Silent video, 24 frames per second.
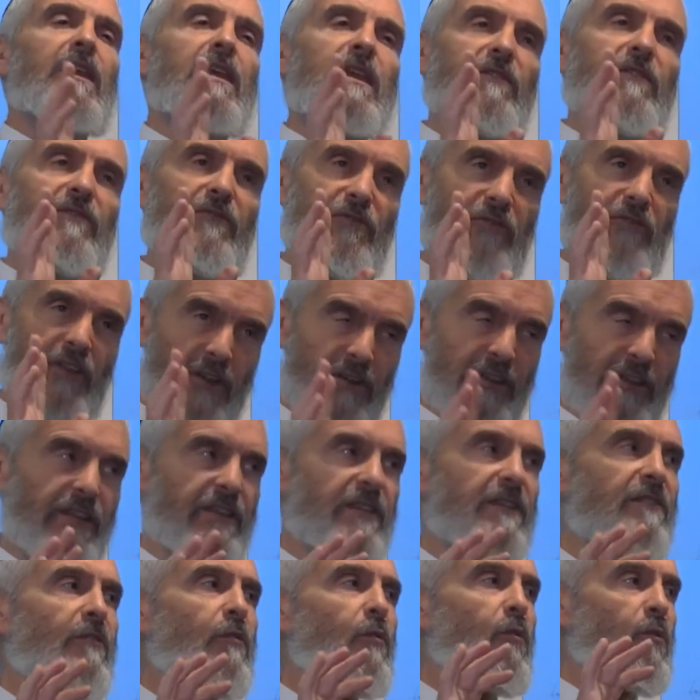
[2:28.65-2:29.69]
In
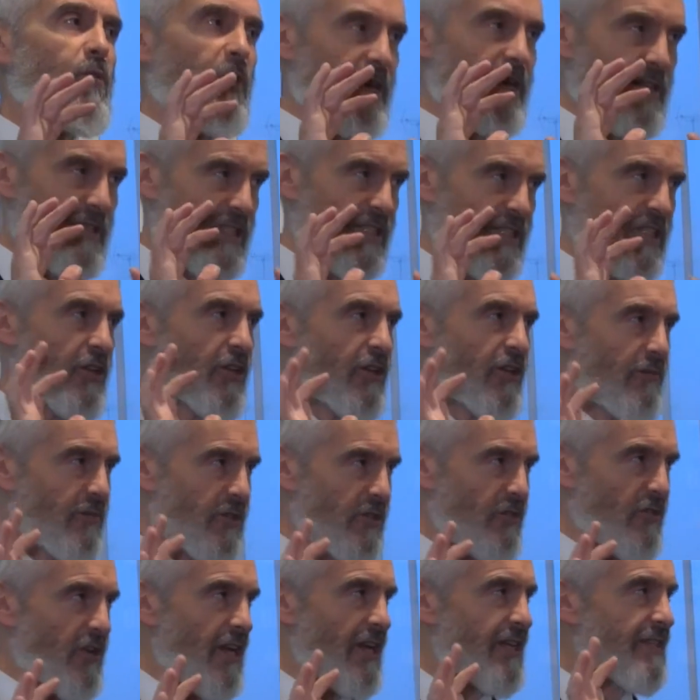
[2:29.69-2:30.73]
very well
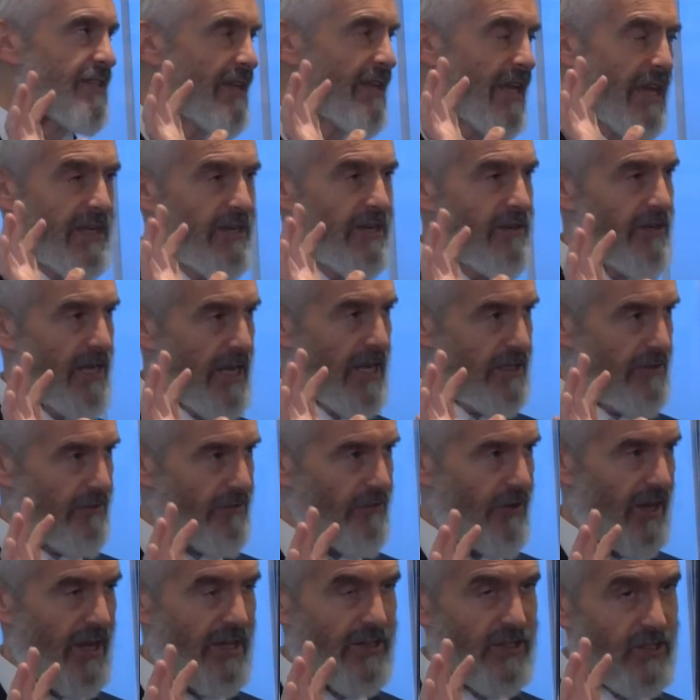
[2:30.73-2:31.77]
circumscribed and
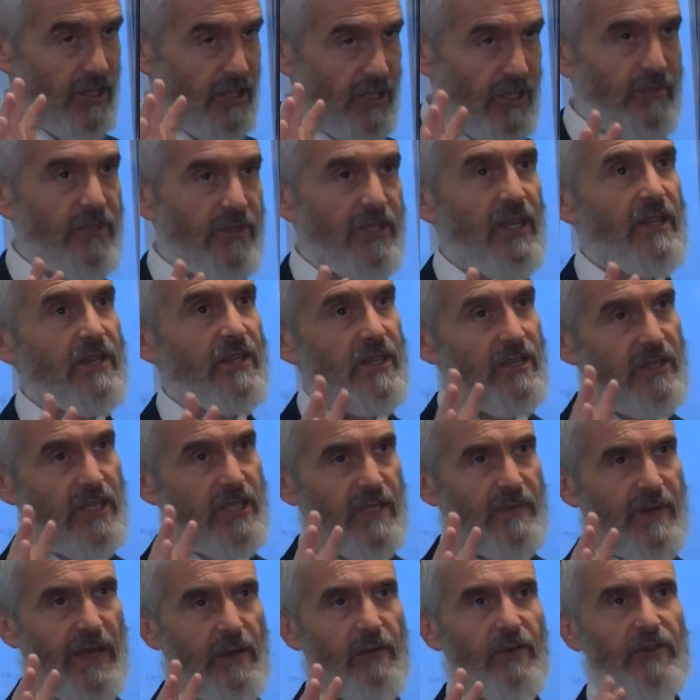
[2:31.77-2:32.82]
defined circumstances. I'll
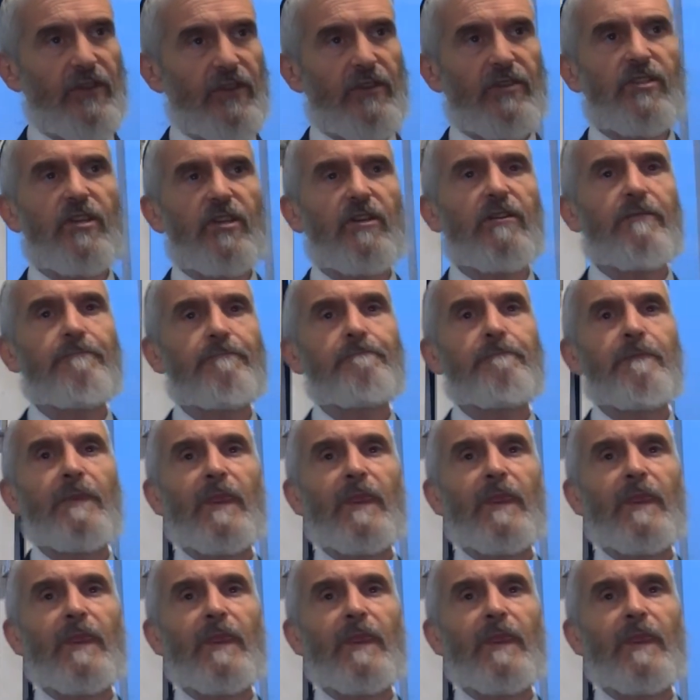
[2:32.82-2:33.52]
explain what those are.